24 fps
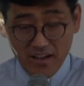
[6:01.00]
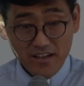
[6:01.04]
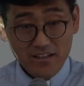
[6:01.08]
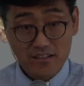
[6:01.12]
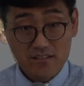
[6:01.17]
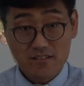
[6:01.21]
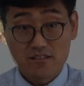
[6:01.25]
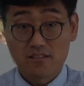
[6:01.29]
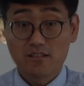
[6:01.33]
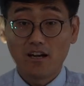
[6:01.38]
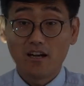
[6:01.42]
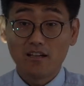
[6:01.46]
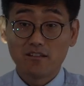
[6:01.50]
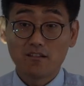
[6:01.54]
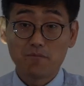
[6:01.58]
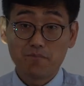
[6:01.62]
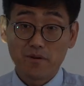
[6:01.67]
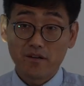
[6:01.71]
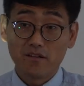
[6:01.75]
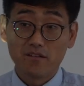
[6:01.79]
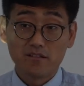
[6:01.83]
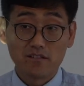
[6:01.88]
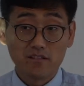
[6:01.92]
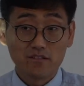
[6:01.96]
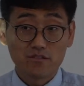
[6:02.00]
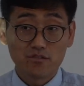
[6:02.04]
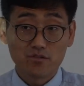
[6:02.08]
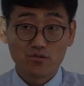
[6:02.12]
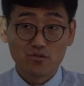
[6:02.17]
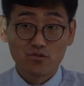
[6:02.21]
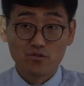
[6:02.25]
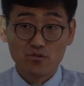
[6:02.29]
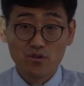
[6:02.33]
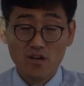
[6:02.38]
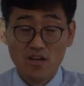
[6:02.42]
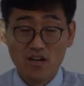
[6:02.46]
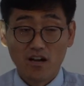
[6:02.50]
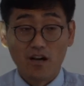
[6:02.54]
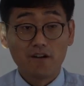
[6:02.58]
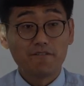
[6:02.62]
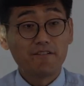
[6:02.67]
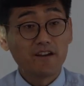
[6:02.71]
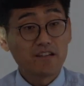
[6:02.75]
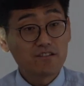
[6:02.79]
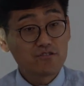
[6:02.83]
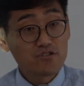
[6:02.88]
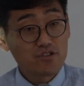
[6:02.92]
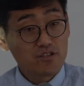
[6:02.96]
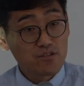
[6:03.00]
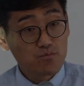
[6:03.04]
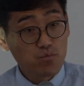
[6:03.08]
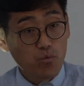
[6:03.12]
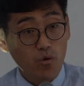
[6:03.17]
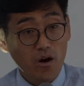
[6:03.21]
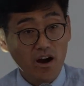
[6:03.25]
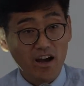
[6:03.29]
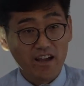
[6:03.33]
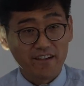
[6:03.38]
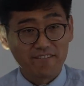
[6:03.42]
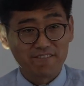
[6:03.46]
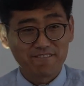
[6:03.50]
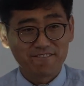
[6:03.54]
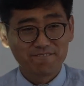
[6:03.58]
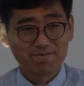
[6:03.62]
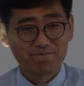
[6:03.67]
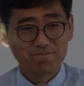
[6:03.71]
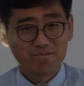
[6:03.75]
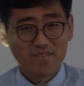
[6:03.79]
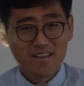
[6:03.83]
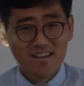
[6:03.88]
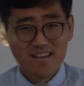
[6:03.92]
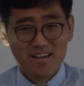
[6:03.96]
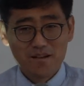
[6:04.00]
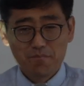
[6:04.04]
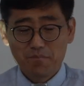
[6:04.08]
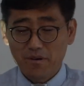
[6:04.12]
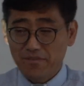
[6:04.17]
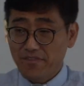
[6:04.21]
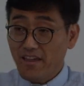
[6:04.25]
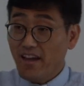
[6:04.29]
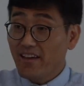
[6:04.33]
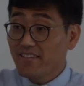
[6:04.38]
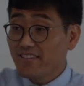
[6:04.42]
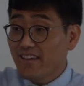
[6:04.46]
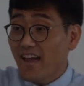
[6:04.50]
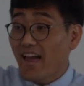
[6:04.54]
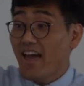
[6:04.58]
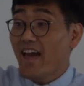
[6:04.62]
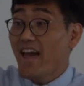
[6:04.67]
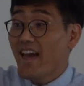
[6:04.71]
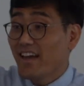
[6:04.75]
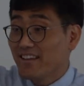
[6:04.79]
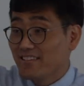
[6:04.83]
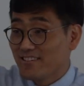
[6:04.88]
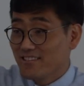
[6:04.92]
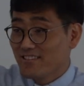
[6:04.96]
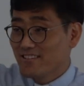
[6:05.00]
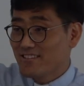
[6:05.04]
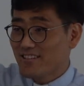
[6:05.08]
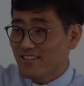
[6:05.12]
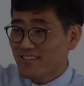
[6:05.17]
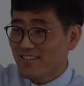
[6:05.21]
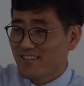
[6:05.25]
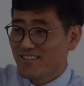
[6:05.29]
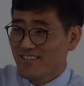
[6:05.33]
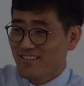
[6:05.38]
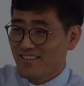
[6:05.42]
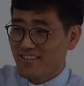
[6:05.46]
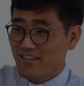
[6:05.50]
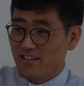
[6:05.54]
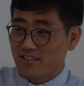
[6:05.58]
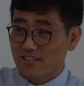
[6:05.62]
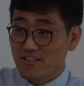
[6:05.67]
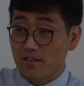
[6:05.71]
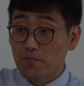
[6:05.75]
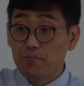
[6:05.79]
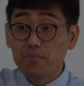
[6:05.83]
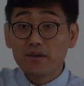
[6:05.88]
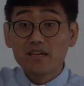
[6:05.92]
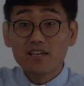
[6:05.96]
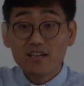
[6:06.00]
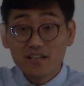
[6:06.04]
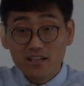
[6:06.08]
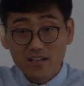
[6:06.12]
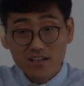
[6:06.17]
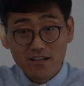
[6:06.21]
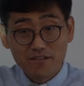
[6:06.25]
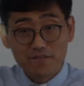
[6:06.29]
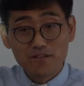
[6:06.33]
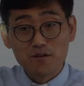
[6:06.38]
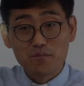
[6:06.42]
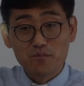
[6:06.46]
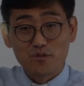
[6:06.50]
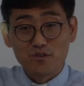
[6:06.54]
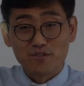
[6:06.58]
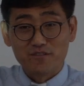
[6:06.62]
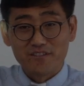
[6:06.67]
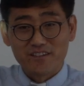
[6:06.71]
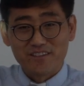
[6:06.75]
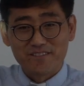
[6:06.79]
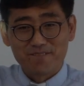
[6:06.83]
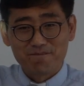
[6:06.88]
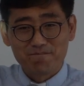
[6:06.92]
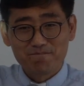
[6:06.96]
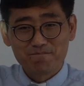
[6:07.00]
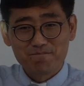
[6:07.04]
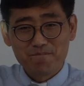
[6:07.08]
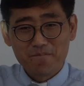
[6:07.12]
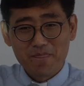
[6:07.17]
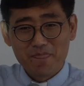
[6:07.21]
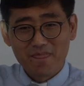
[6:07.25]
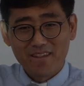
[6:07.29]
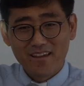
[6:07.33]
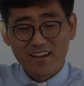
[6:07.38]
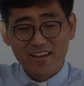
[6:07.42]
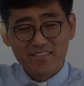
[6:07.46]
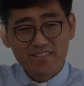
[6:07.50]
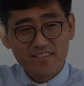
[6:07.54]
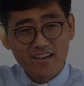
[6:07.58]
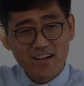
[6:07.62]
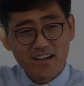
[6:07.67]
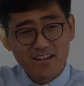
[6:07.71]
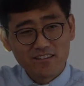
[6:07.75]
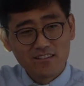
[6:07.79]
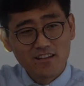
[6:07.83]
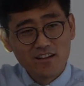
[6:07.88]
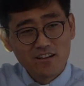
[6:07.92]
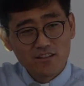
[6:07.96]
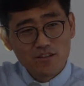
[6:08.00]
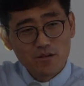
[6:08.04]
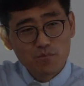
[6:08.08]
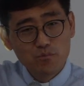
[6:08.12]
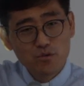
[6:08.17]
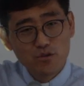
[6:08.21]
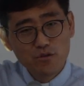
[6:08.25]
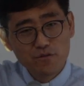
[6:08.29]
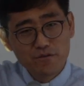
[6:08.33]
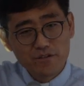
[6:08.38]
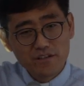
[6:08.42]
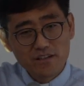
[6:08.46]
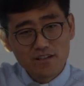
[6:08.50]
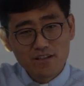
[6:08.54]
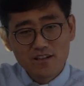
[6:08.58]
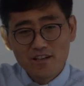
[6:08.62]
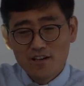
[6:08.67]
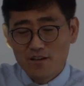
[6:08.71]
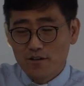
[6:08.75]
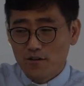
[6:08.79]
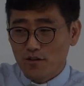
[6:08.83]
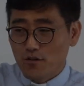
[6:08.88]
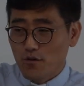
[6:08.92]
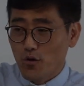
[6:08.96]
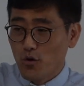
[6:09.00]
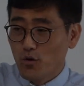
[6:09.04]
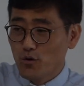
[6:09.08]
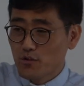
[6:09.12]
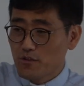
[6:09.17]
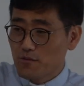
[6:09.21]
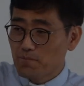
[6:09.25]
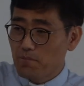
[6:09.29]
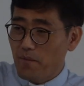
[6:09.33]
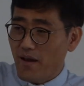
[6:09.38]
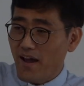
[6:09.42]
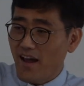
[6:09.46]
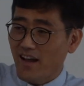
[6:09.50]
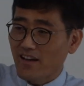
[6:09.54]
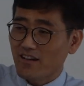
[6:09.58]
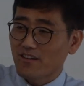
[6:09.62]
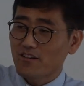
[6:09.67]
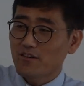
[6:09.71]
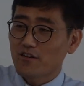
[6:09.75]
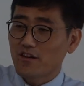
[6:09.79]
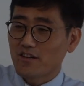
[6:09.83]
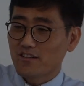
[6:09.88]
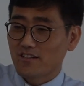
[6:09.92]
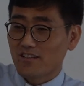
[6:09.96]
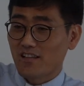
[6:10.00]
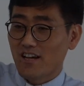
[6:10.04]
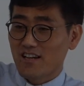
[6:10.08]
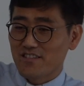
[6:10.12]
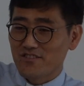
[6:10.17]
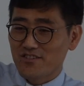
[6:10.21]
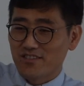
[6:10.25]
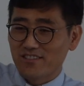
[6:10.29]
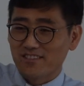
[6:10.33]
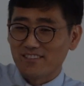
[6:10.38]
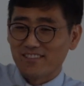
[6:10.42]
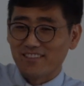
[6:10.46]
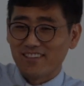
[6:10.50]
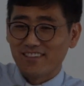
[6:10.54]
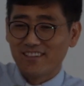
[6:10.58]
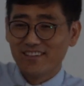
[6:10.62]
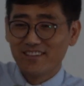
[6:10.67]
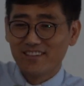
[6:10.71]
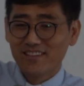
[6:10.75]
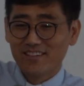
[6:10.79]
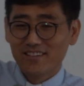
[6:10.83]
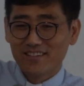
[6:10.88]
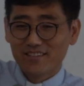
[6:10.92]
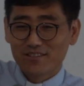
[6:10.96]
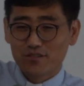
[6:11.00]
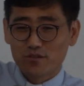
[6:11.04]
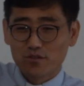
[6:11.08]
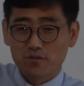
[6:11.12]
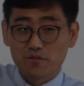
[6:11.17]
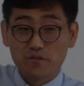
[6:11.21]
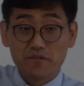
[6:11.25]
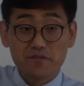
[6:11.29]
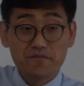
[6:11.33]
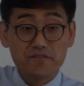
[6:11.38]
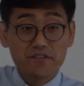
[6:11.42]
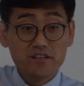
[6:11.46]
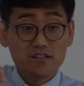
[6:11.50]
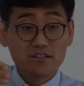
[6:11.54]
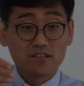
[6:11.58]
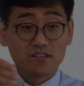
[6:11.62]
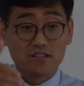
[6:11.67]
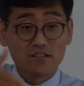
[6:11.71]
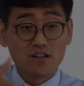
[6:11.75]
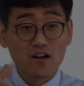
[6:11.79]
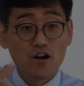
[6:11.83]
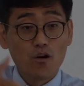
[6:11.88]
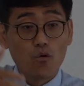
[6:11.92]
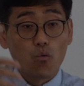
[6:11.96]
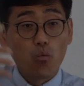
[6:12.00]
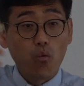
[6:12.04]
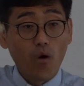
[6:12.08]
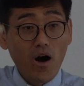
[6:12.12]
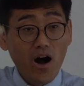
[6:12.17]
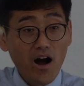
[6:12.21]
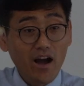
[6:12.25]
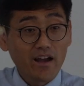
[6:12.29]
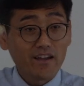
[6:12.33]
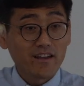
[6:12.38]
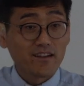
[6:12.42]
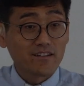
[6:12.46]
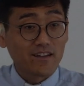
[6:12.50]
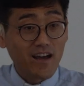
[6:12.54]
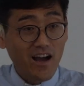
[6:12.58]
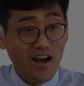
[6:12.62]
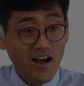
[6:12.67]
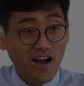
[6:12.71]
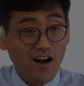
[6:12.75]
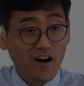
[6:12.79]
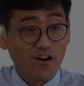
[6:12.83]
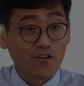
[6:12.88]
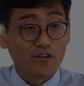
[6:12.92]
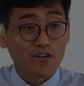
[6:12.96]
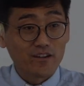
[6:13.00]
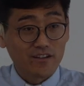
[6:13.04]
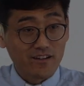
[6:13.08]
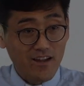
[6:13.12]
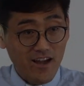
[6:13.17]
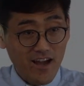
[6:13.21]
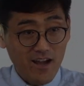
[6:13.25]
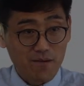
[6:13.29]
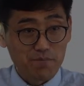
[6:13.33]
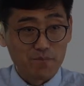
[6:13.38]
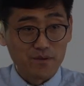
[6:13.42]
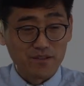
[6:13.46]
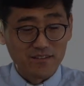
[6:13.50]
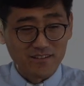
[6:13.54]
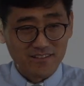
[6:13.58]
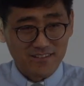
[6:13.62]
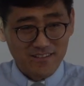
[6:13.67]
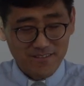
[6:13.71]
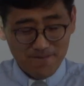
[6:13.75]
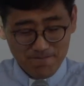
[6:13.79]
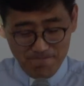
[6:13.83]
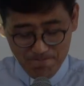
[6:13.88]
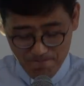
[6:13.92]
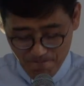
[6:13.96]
And it's done, apparently, to avenge his wife. But that end is the beginning of the movie. And then the movie goes back chronologically to reveal why and how it happened.